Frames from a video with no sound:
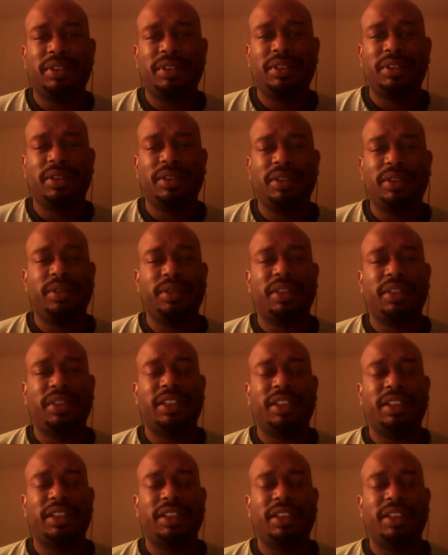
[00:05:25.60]
I
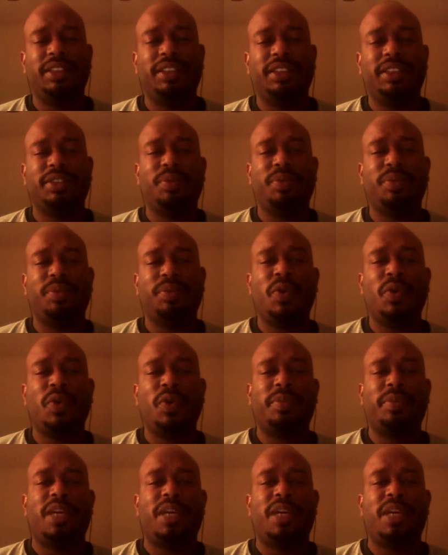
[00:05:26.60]
think there's more of
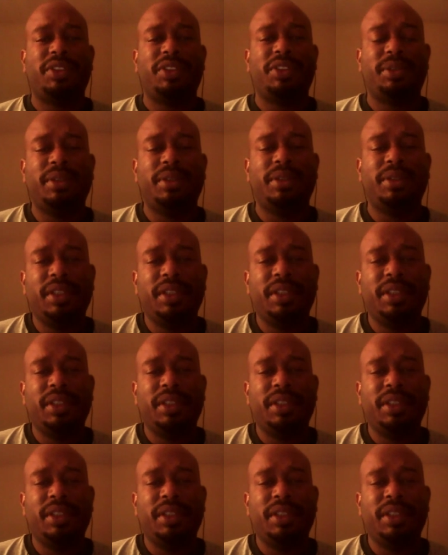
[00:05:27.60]
a promise to